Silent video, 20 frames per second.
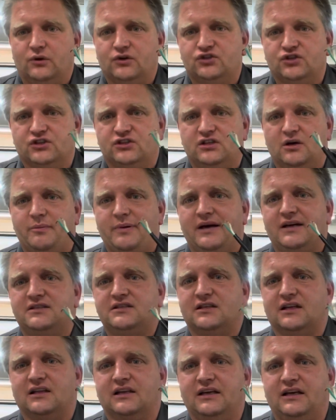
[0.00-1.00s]
which is your
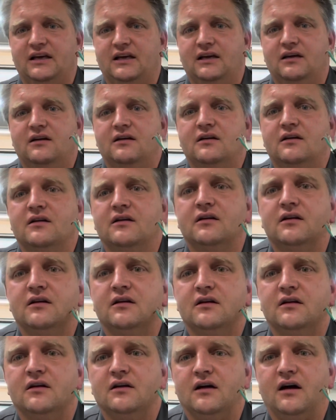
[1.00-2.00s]
basically,
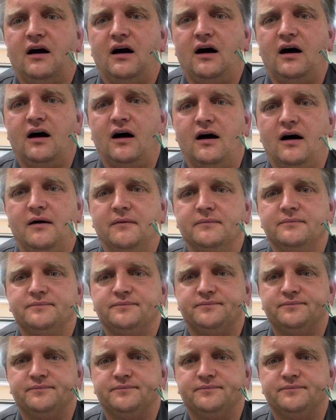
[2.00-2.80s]
how